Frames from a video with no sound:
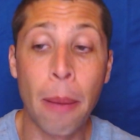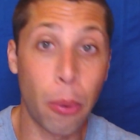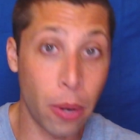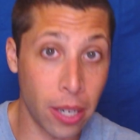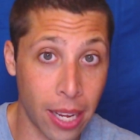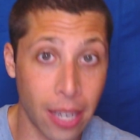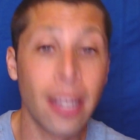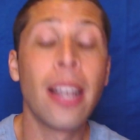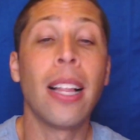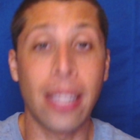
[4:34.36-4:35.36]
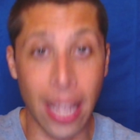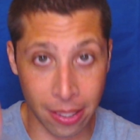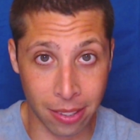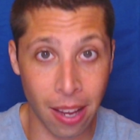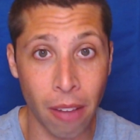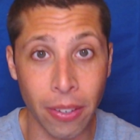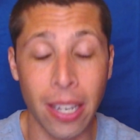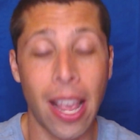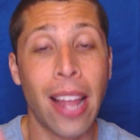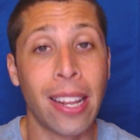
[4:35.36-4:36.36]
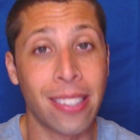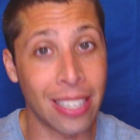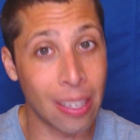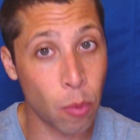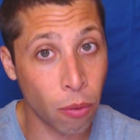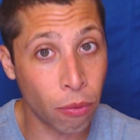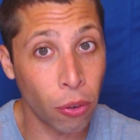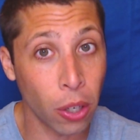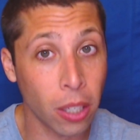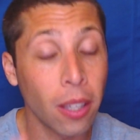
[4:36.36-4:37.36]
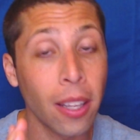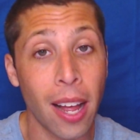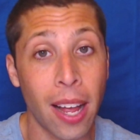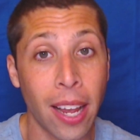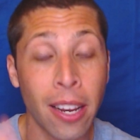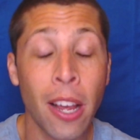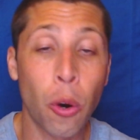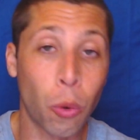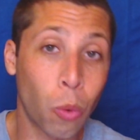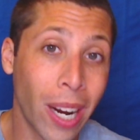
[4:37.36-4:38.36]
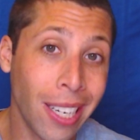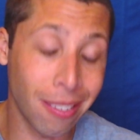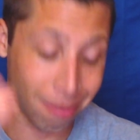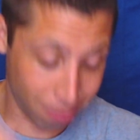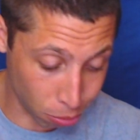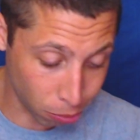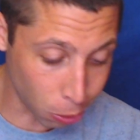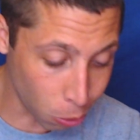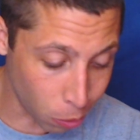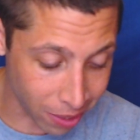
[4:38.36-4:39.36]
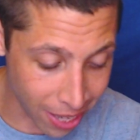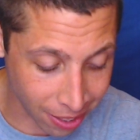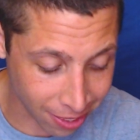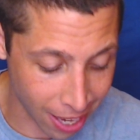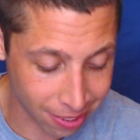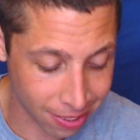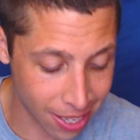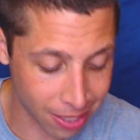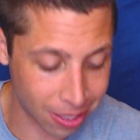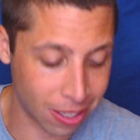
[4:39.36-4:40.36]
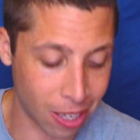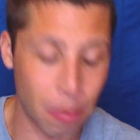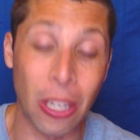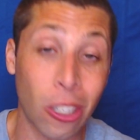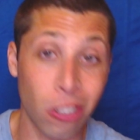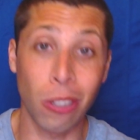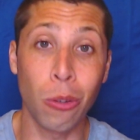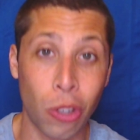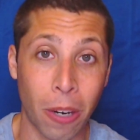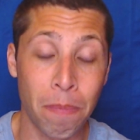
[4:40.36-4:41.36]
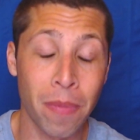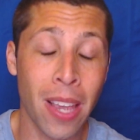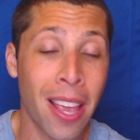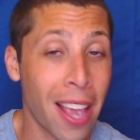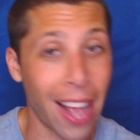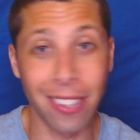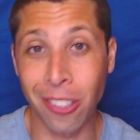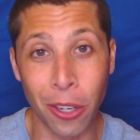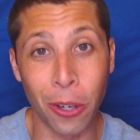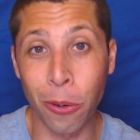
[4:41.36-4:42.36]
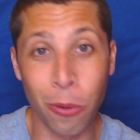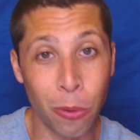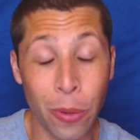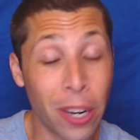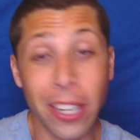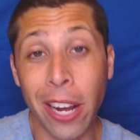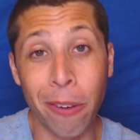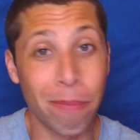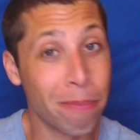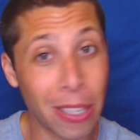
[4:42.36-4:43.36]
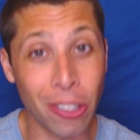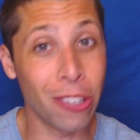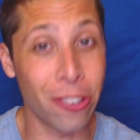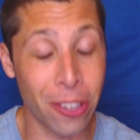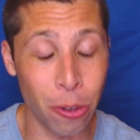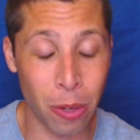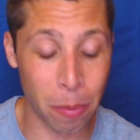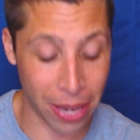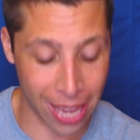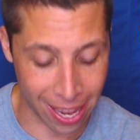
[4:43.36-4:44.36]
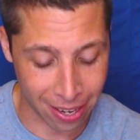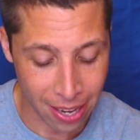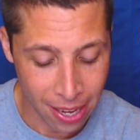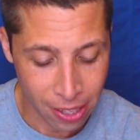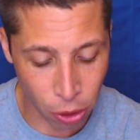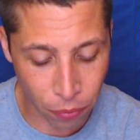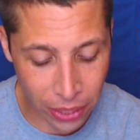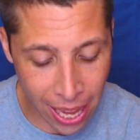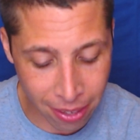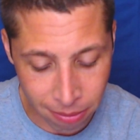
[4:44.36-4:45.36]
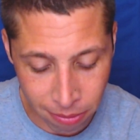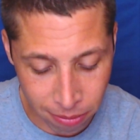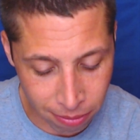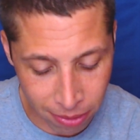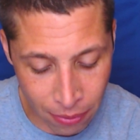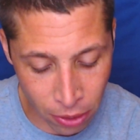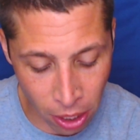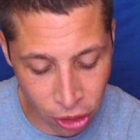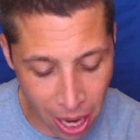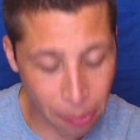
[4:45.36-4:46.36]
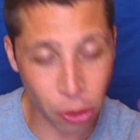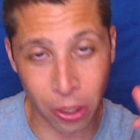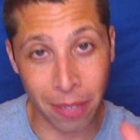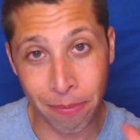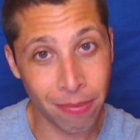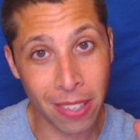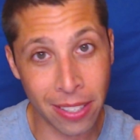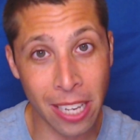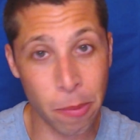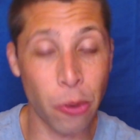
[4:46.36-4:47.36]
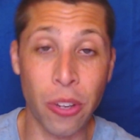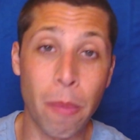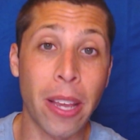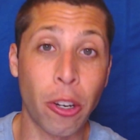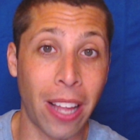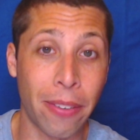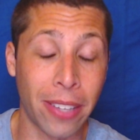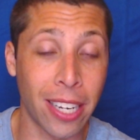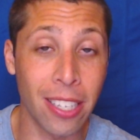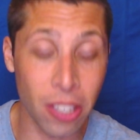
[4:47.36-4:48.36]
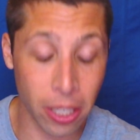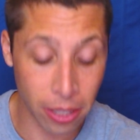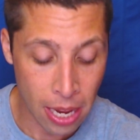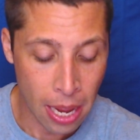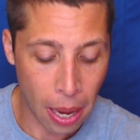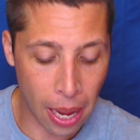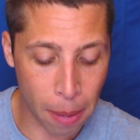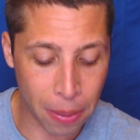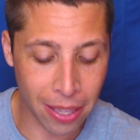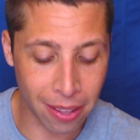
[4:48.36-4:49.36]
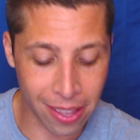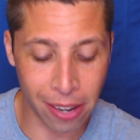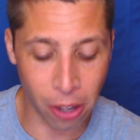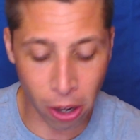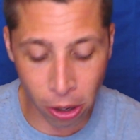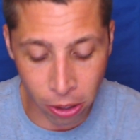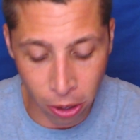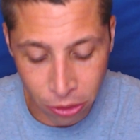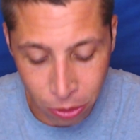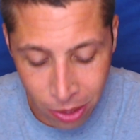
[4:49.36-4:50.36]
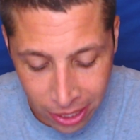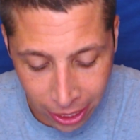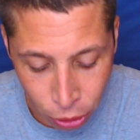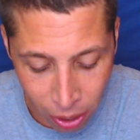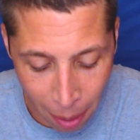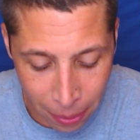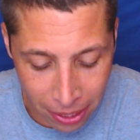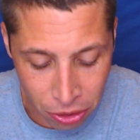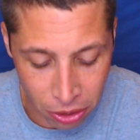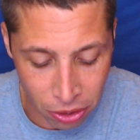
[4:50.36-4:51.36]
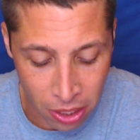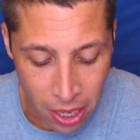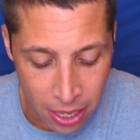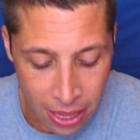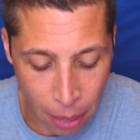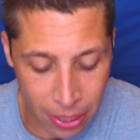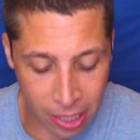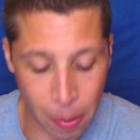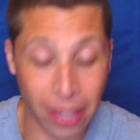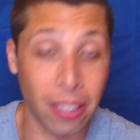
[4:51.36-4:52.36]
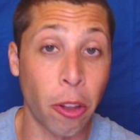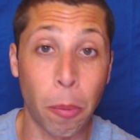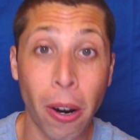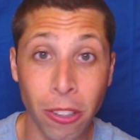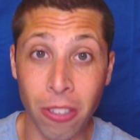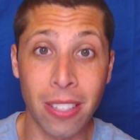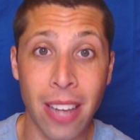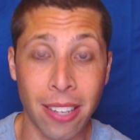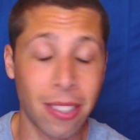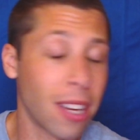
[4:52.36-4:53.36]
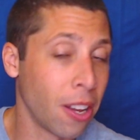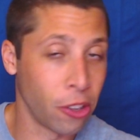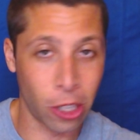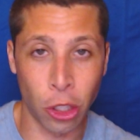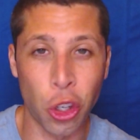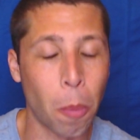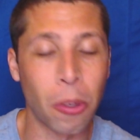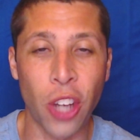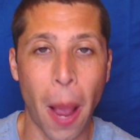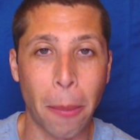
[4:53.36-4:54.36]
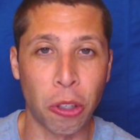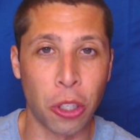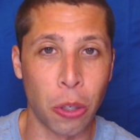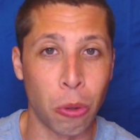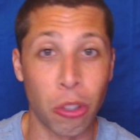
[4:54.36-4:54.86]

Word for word: Put it in, let it solve it, and it's going to give you a vertical line right through where the x-axis hits is going to be your solution. And so there you go. Much easier than doing it by hand. So don't forget, even non-geometry, Desmos can make your life a lot easier. Um, but there are also these kind of trap answers that we expect in other parts of the test. They're going to show up in geometry too.